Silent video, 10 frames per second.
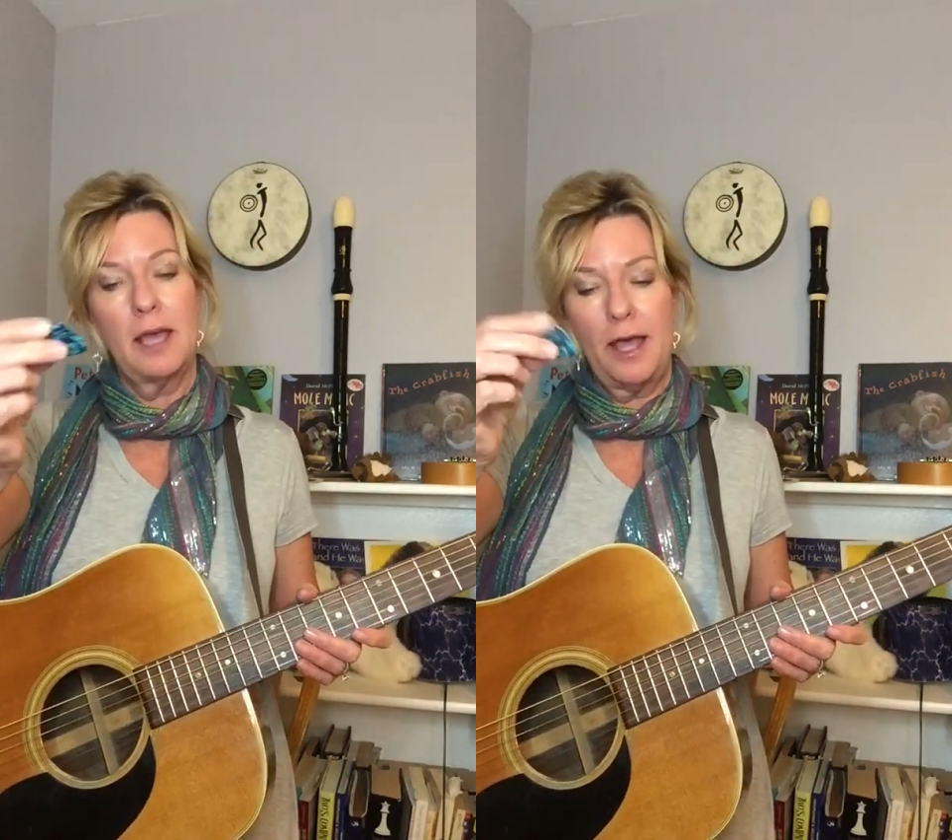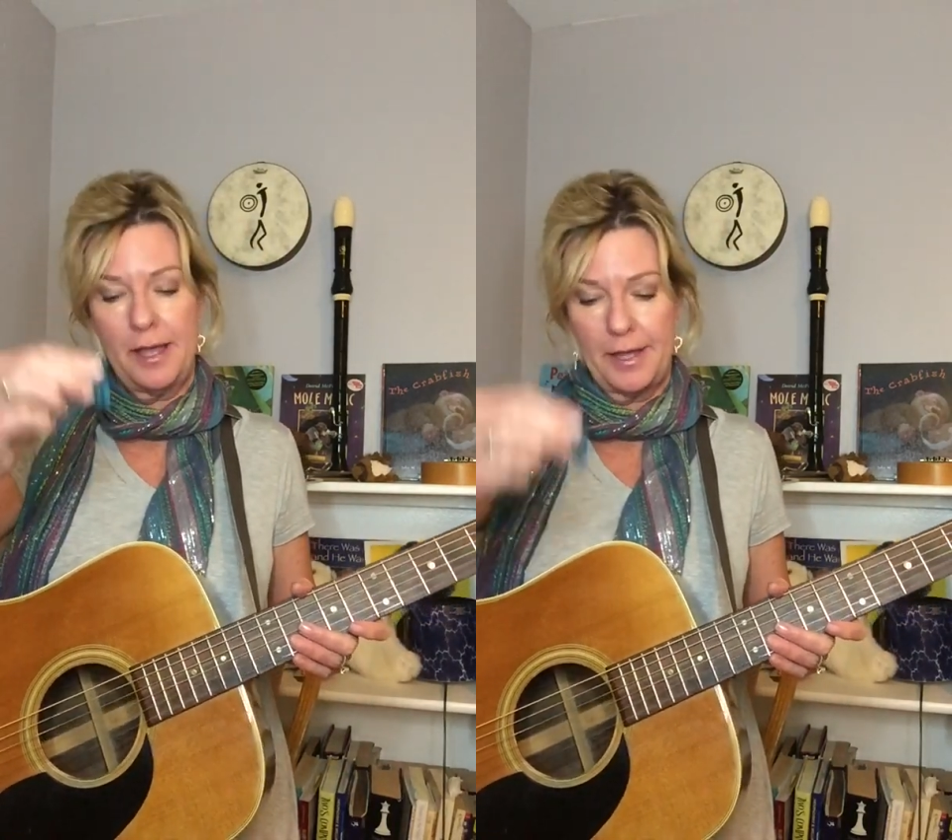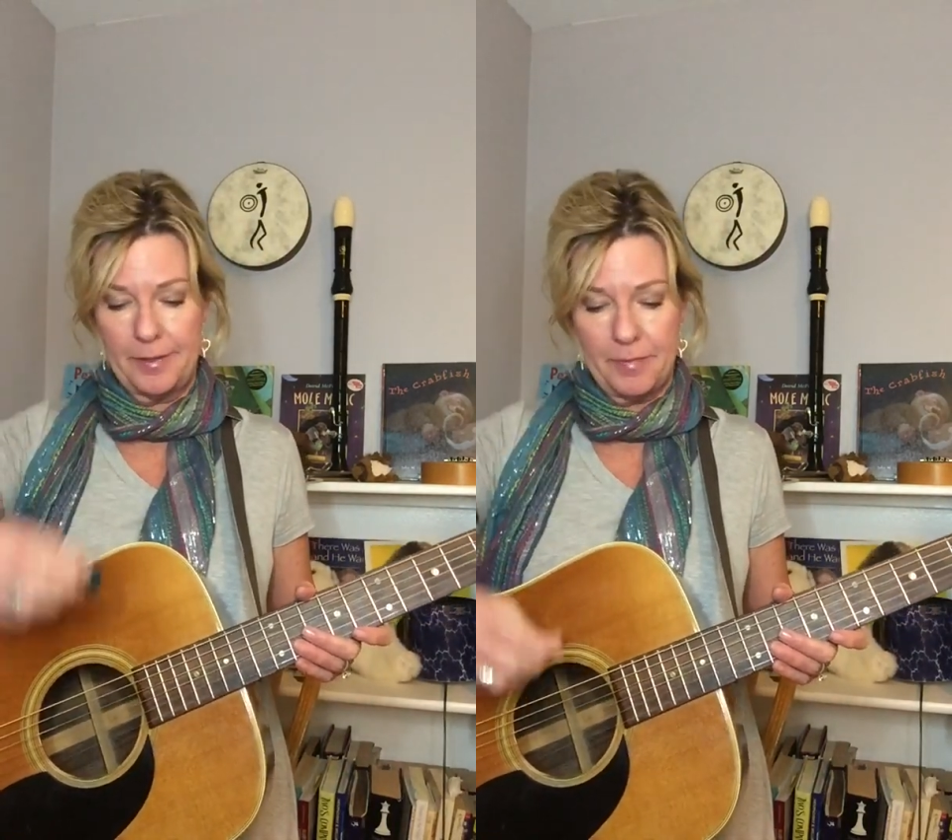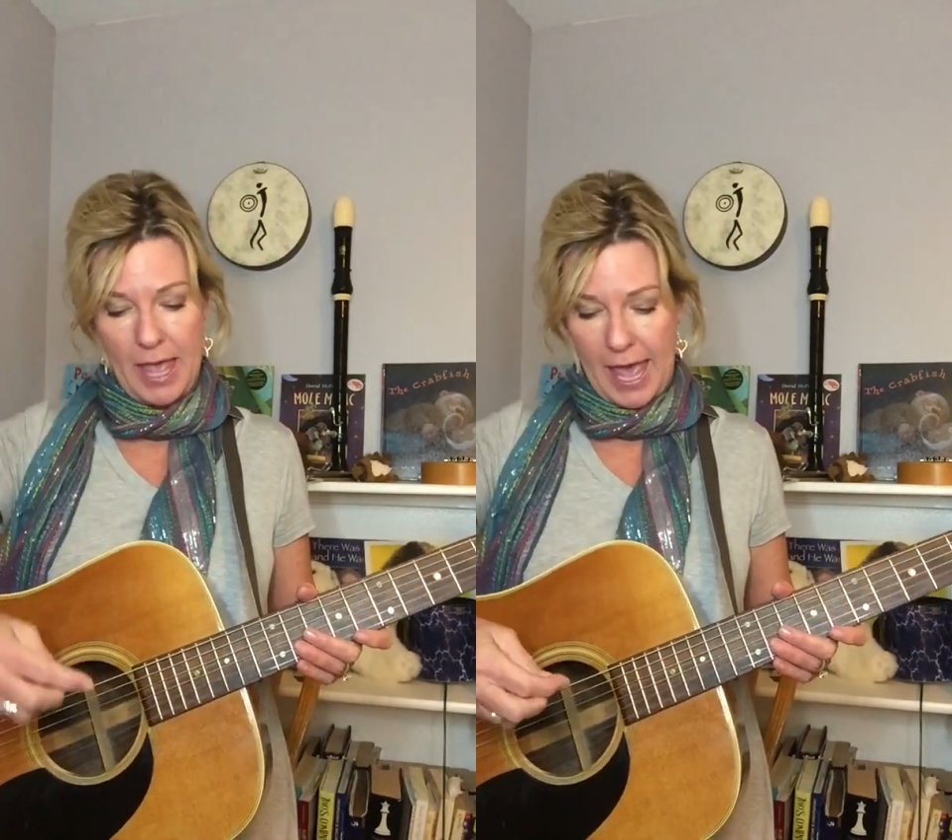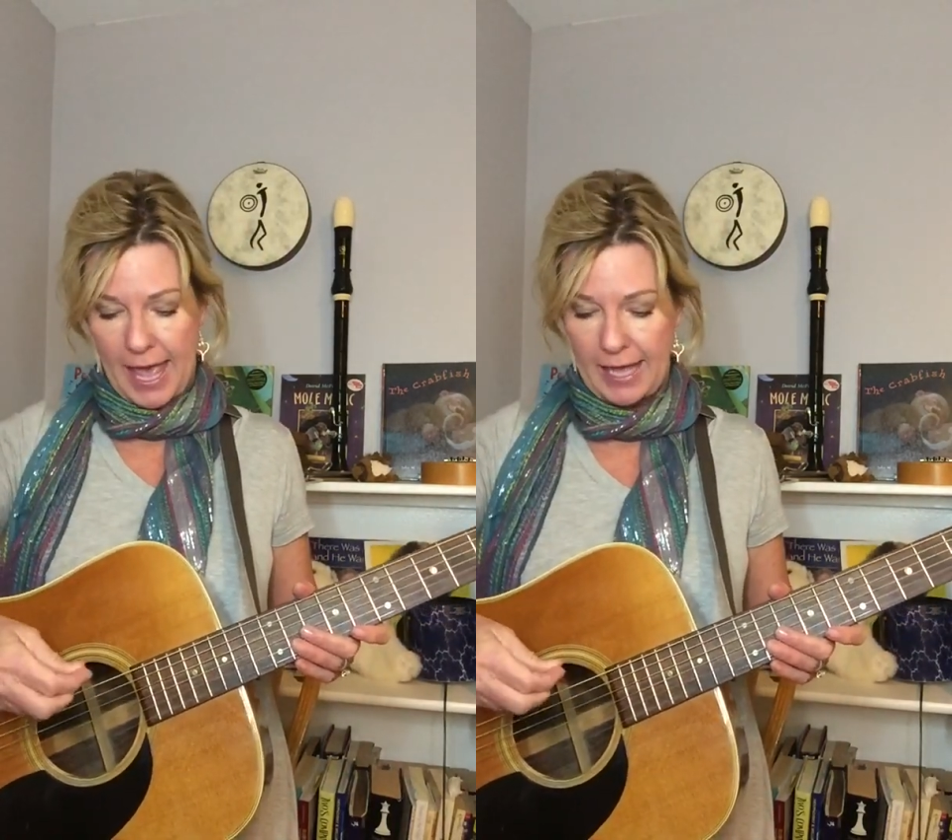And
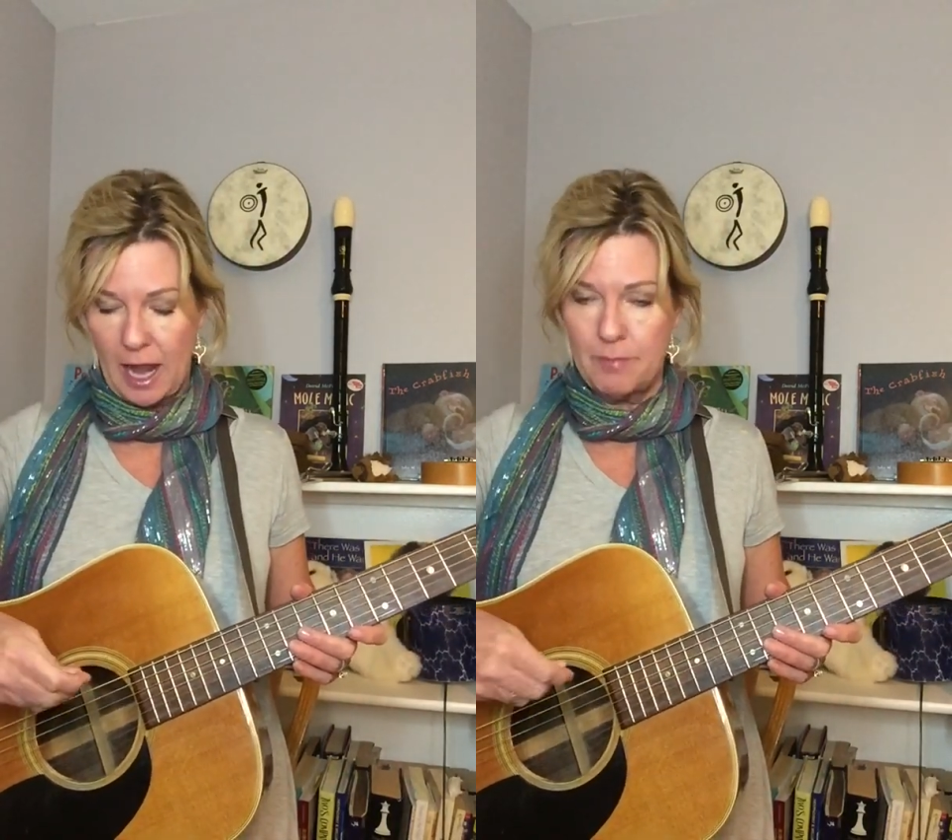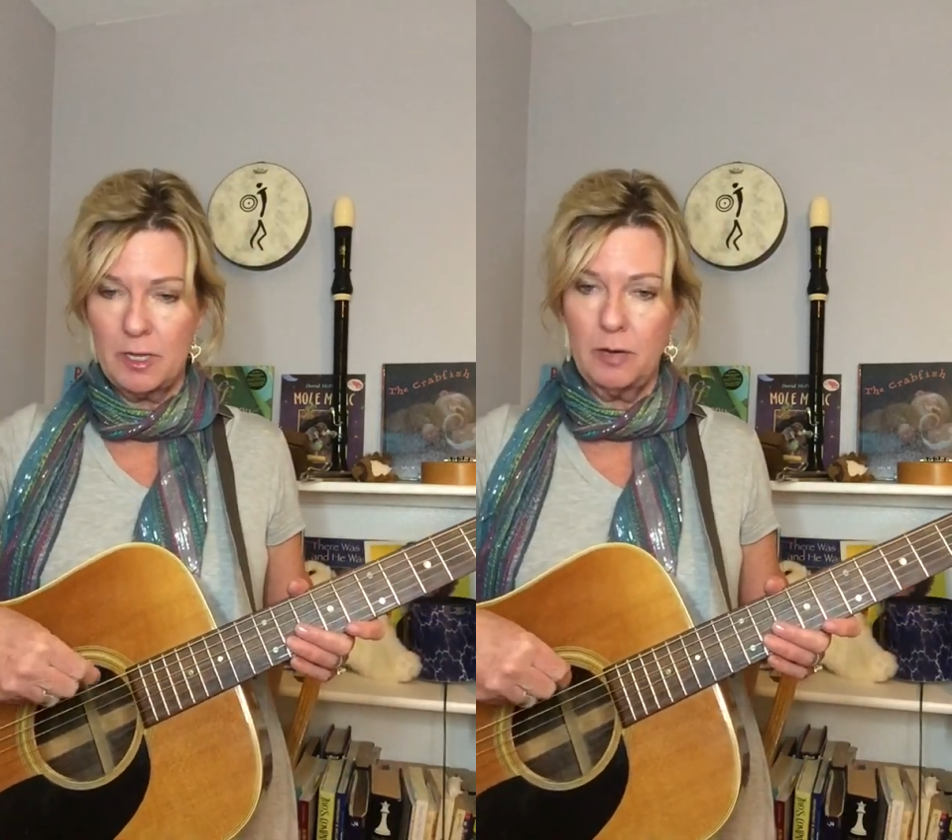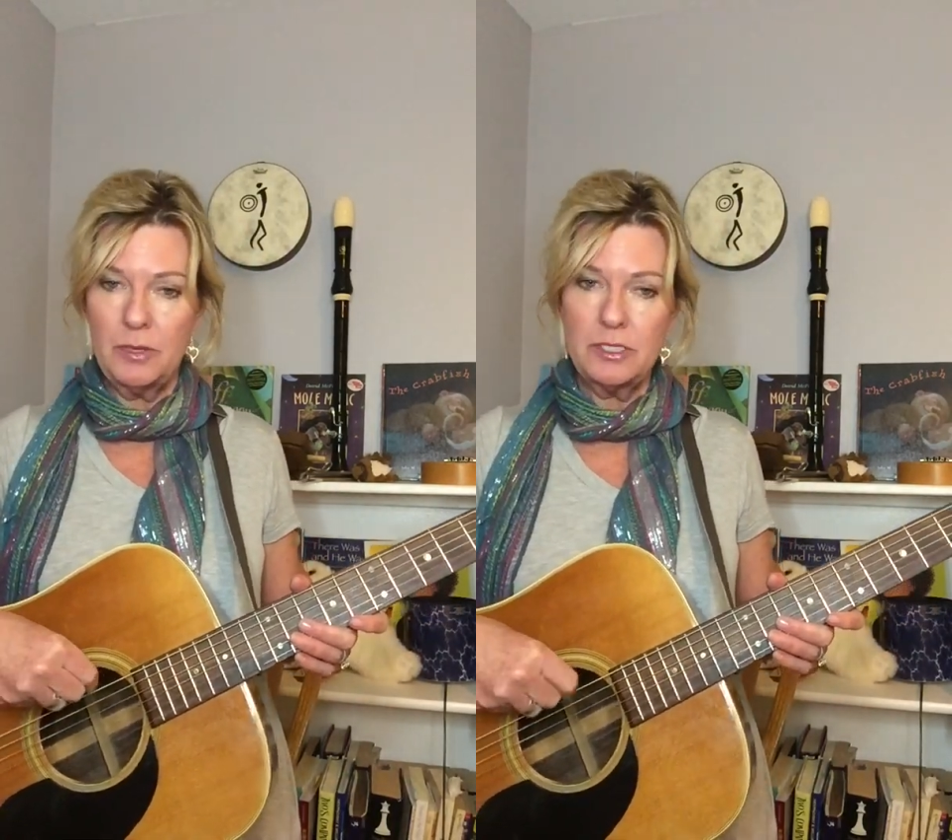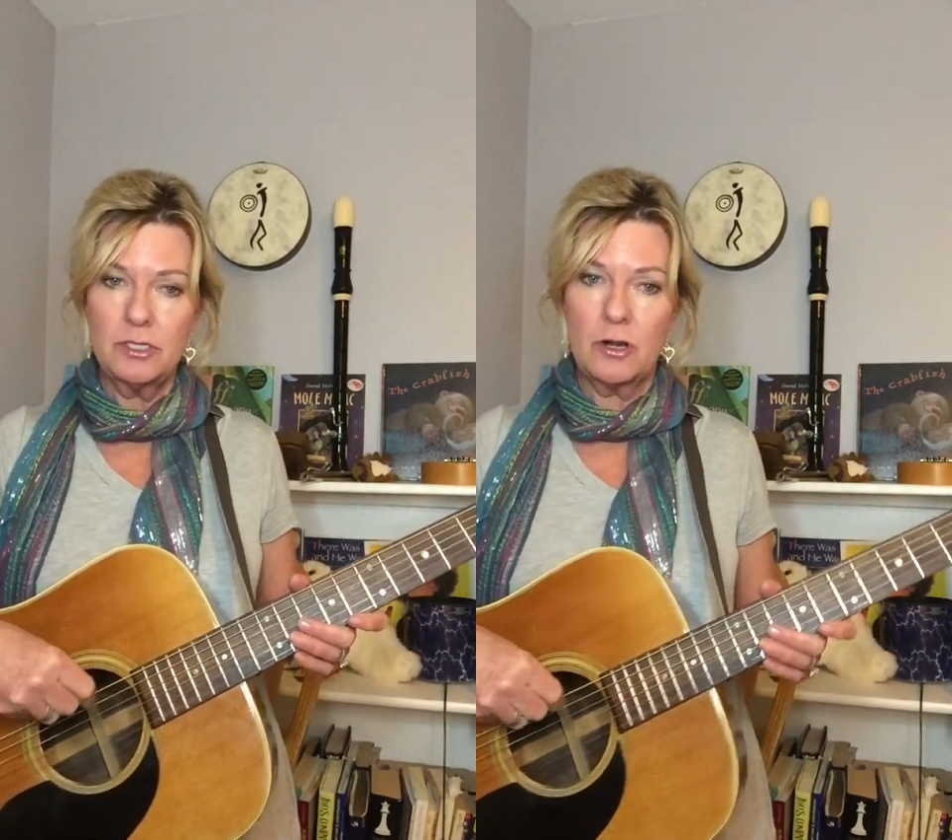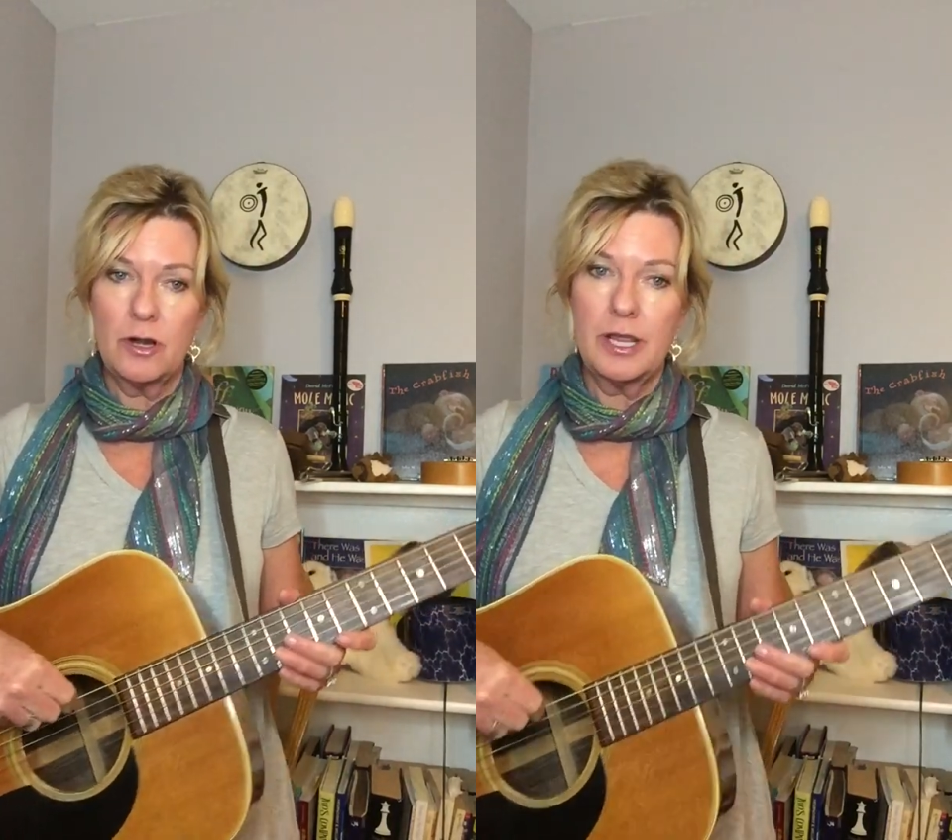I'm going to be
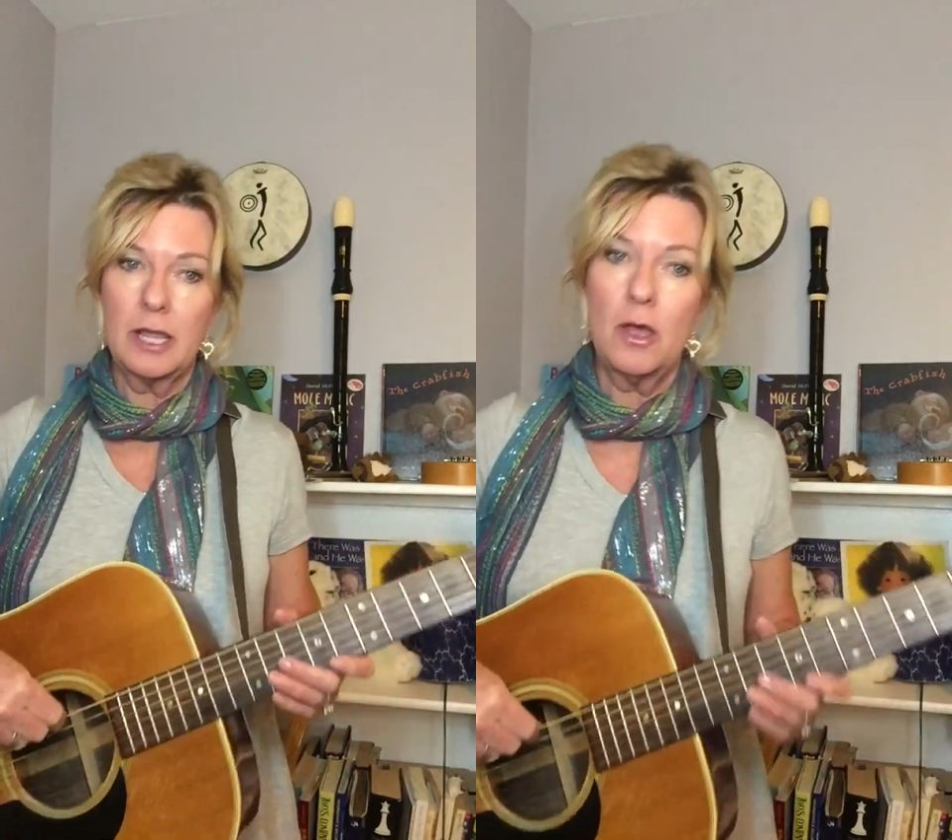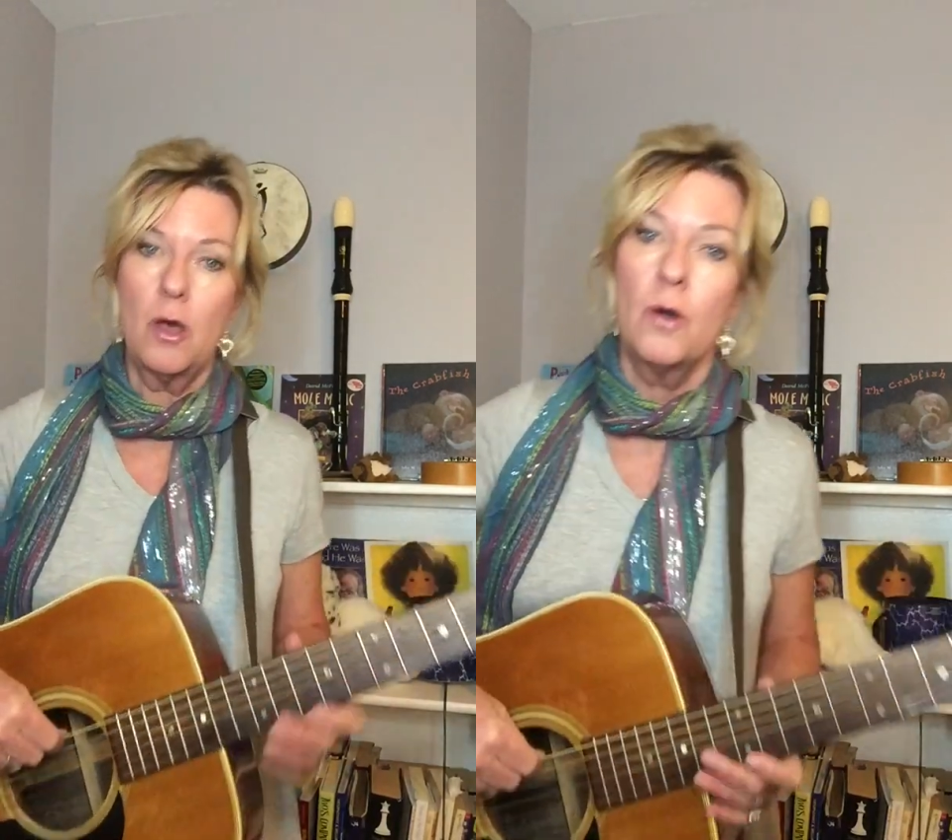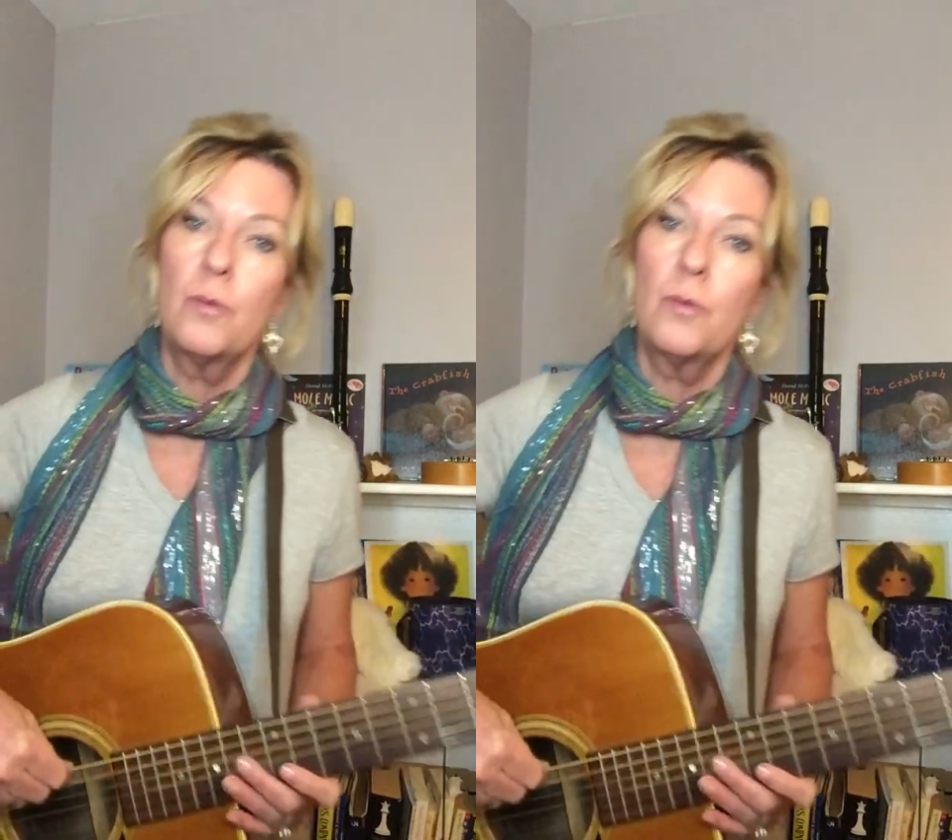starting